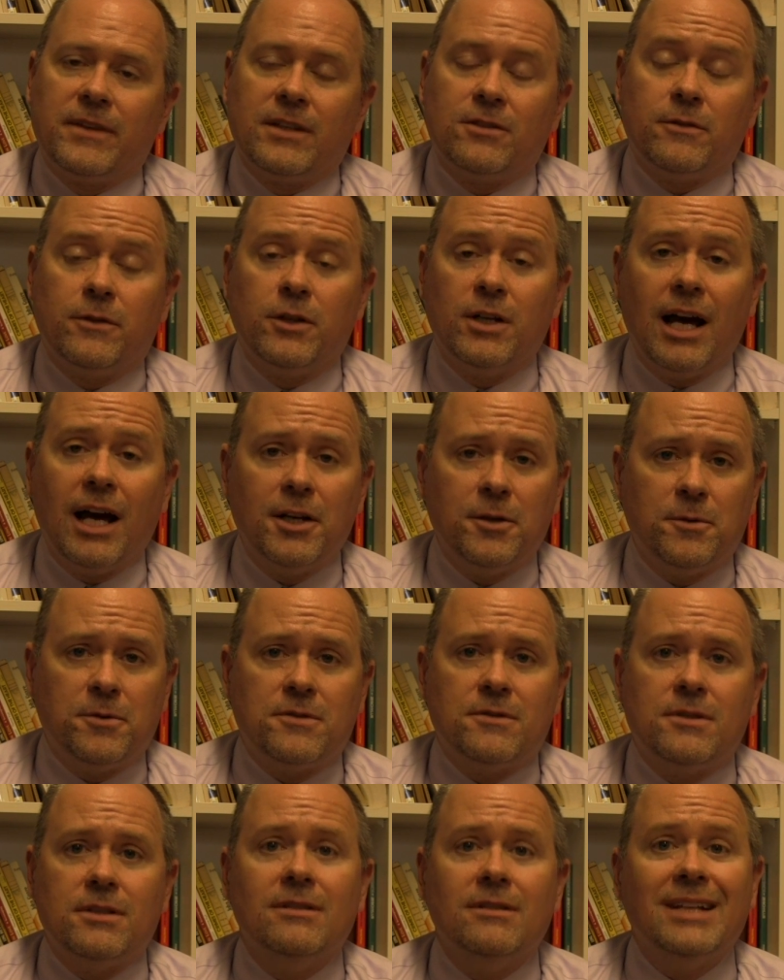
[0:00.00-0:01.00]
So if you're not
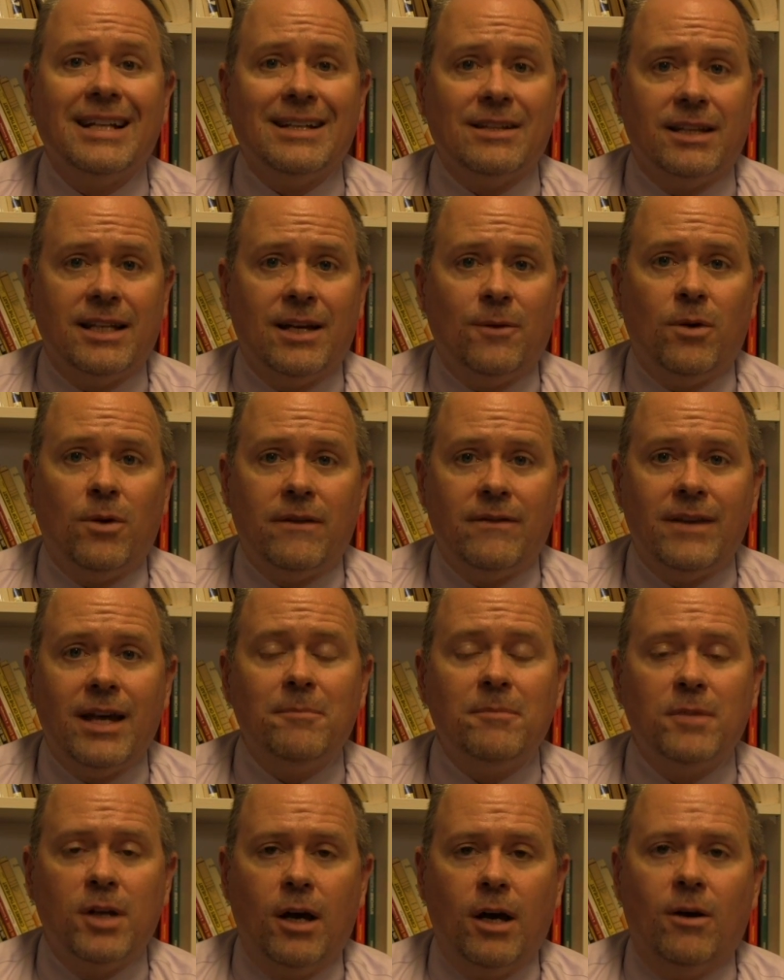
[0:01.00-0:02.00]
interested, let one of
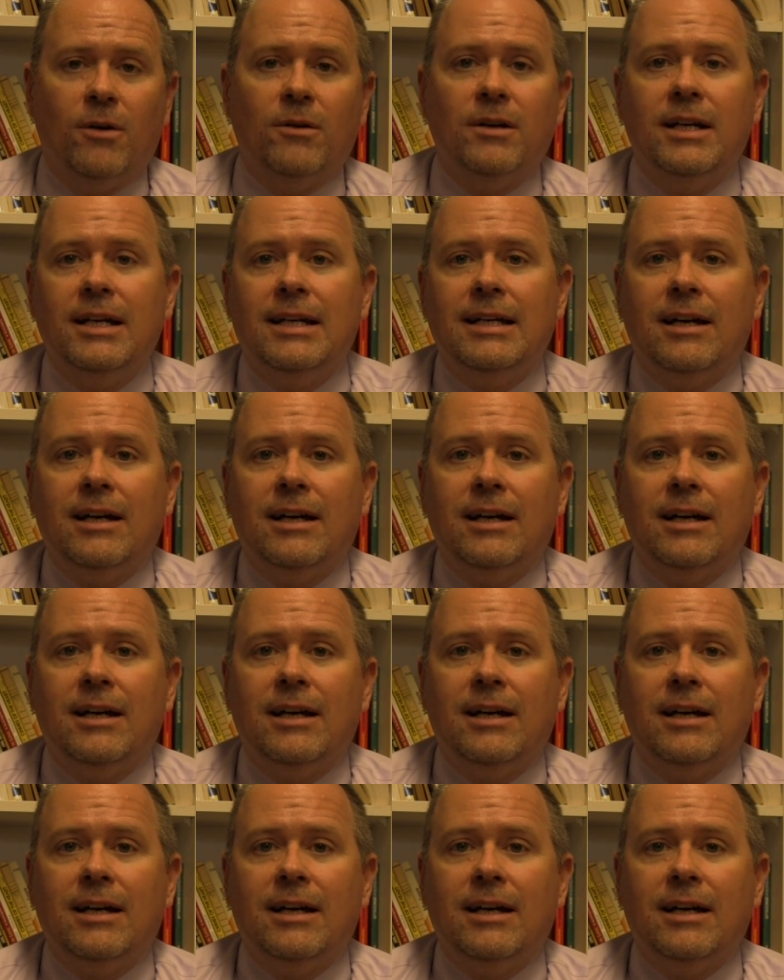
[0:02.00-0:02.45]
them know.